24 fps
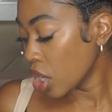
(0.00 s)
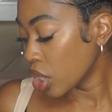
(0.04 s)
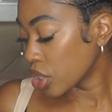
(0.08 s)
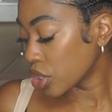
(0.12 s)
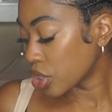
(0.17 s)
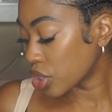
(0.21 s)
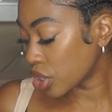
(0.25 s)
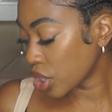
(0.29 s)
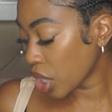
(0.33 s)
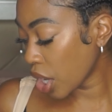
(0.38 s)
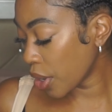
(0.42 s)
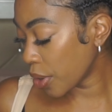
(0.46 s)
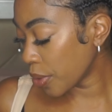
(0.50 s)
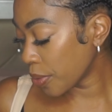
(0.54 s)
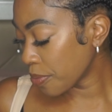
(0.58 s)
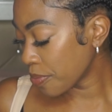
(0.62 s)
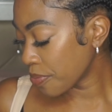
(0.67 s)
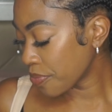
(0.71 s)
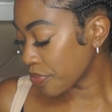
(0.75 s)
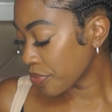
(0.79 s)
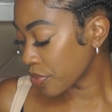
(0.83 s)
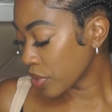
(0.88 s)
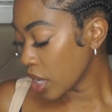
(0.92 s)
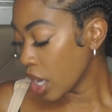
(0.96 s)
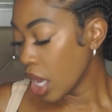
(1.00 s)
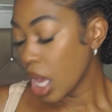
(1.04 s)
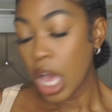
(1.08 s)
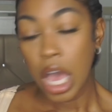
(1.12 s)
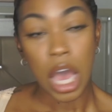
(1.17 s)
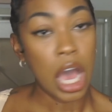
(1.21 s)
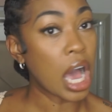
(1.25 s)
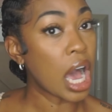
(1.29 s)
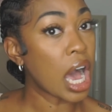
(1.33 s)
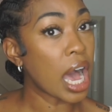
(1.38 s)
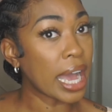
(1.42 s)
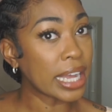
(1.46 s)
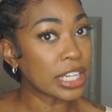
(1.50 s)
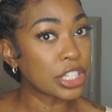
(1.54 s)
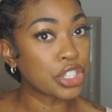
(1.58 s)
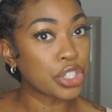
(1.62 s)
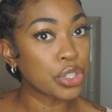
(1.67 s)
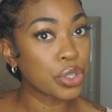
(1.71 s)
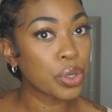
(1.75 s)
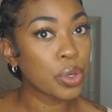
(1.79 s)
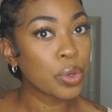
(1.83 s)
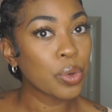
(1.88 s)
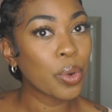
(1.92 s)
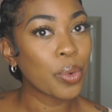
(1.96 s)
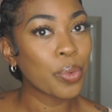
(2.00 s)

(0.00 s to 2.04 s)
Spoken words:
So I do